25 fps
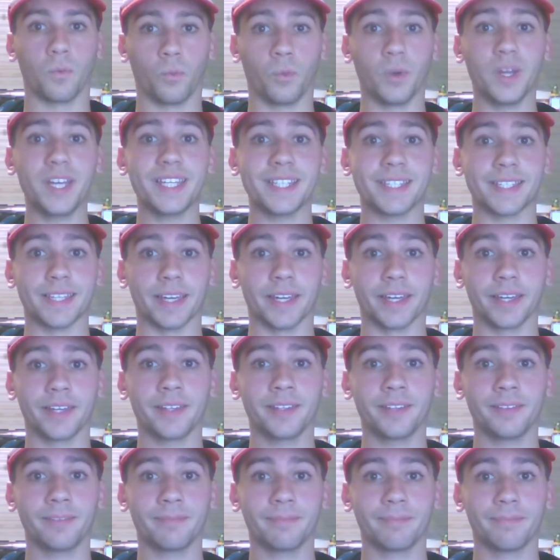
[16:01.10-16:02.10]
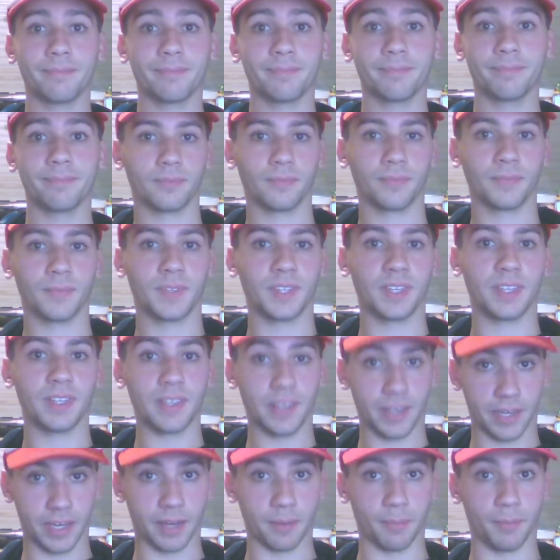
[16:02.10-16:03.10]
Weezing,
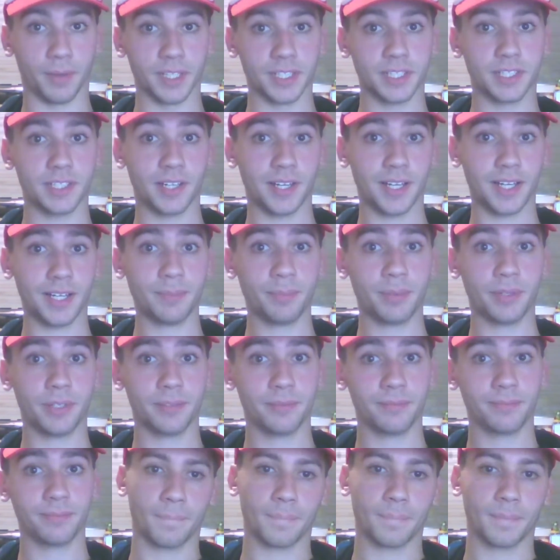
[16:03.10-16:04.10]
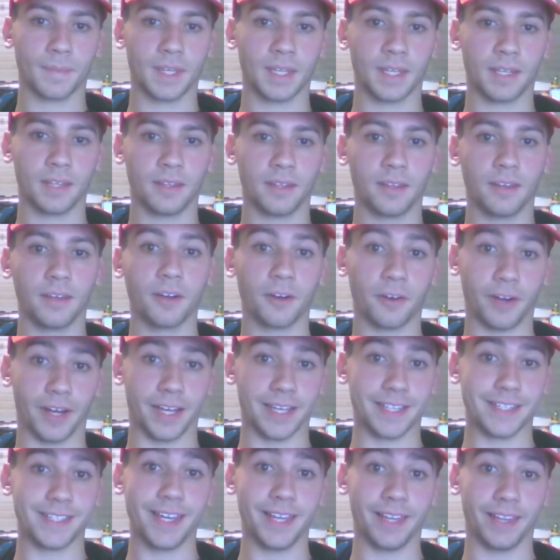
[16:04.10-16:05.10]
Hitmontop,
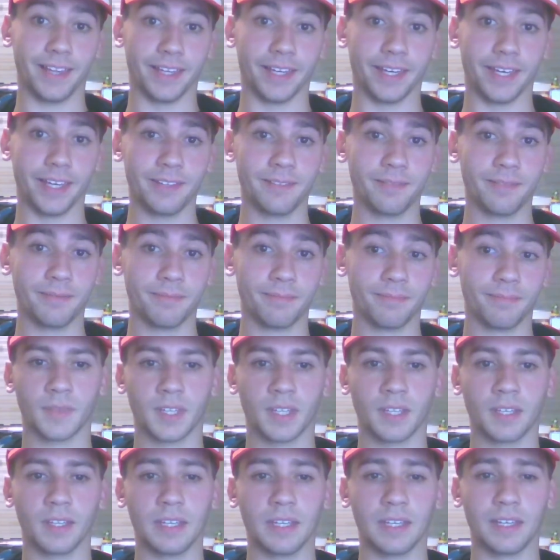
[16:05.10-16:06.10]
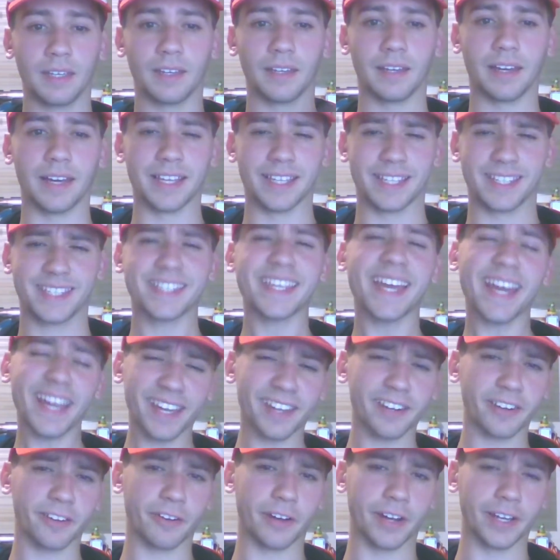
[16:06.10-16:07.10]
Cradily, a
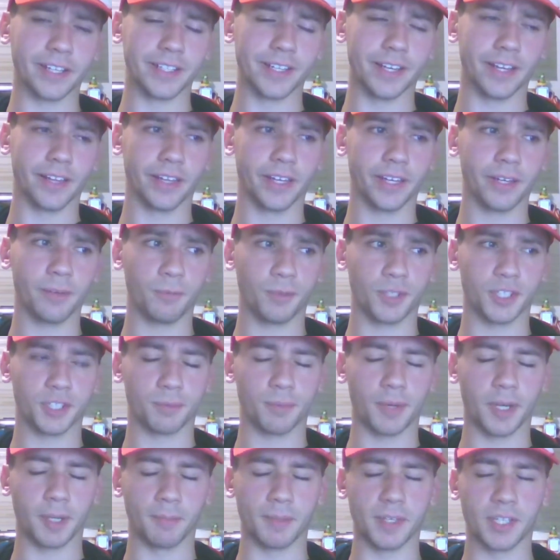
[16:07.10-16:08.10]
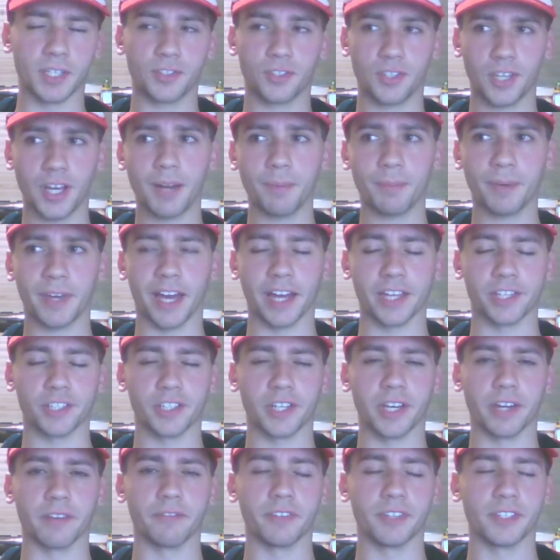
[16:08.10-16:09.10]
second Cradily, which made me stop
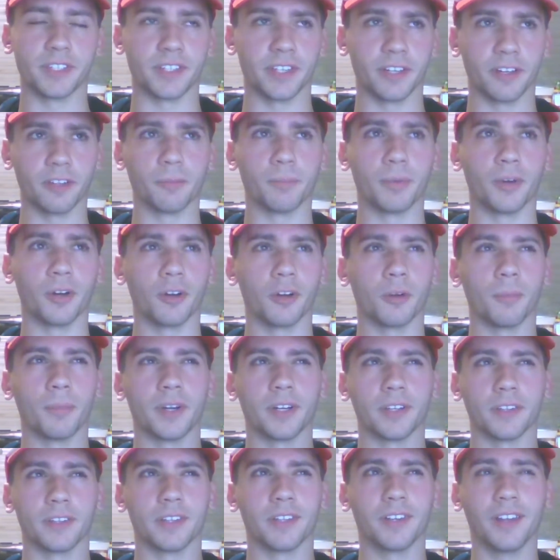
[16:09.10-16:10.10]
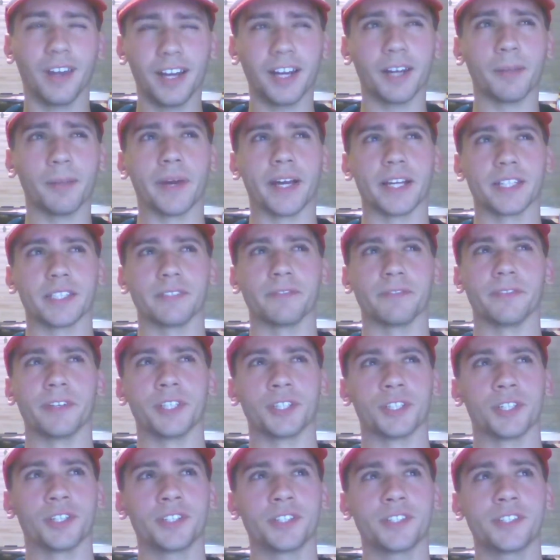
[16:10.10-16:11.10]
catching every single Pokemon in the Dynamax
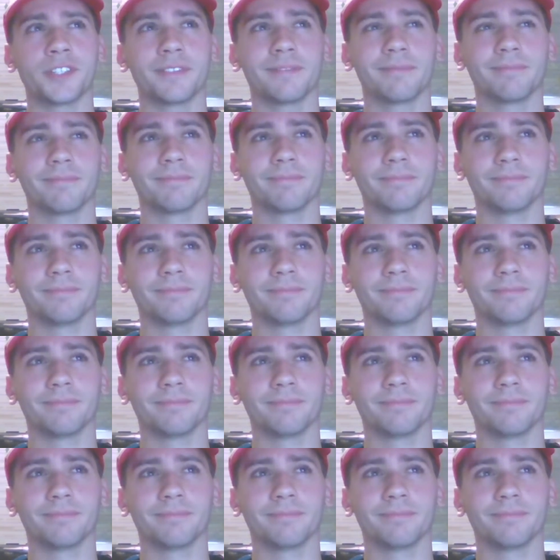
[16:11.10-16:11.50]
Adventures,